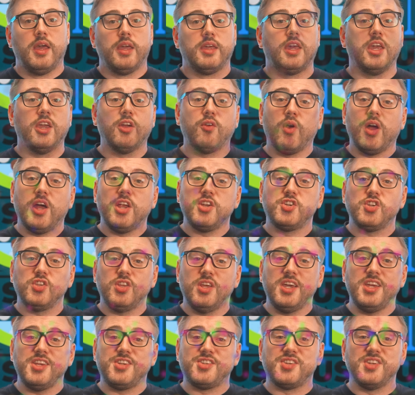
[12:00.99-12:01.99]

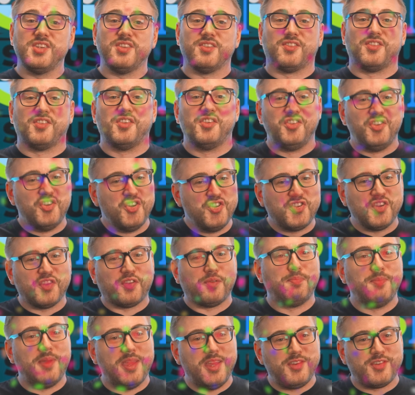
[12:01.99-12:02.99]
Congratulations! You
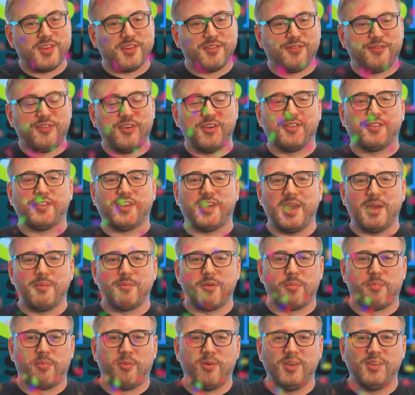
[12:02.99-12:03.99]
just made your first
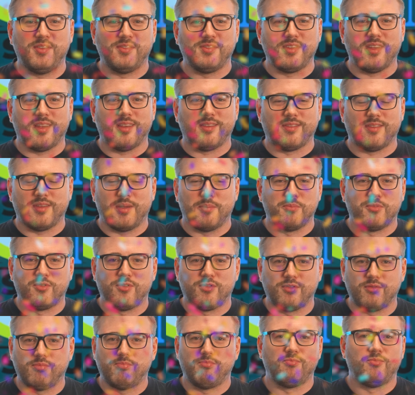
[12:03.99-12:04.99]
camera presets. I'm
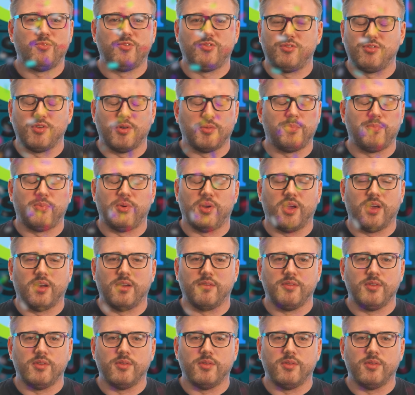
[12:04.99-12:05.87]
so proud of